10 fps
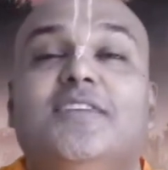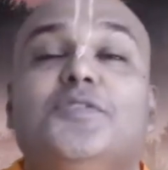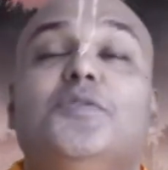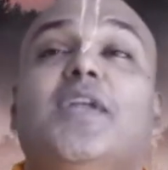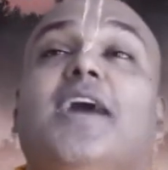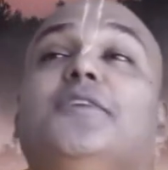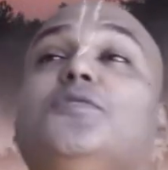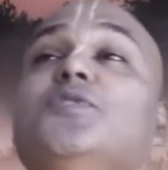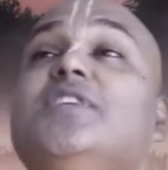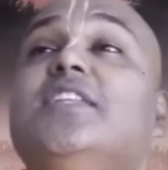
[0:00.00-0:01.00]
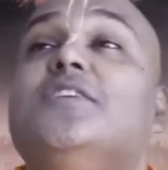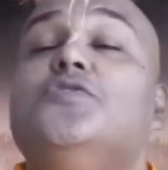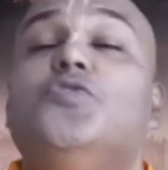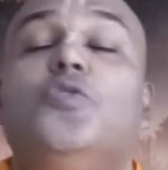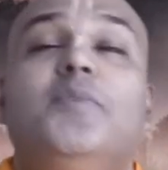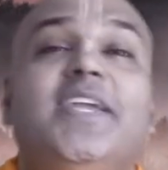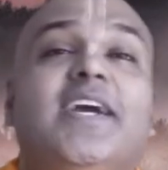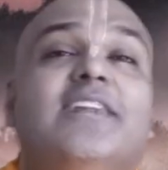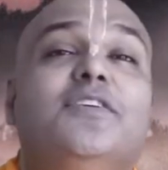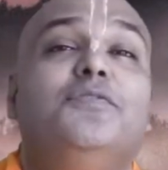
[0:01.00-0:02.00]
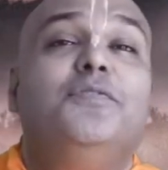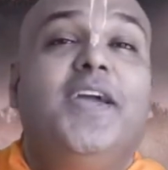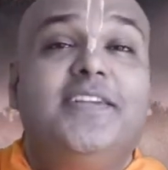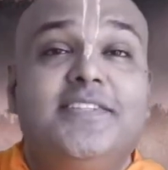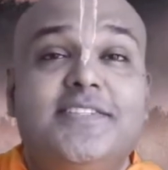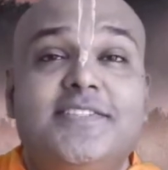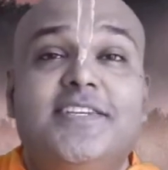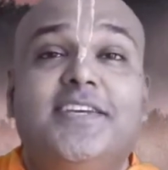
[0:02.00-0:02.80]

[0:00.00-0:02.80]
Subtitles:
So now you see there's so many other factors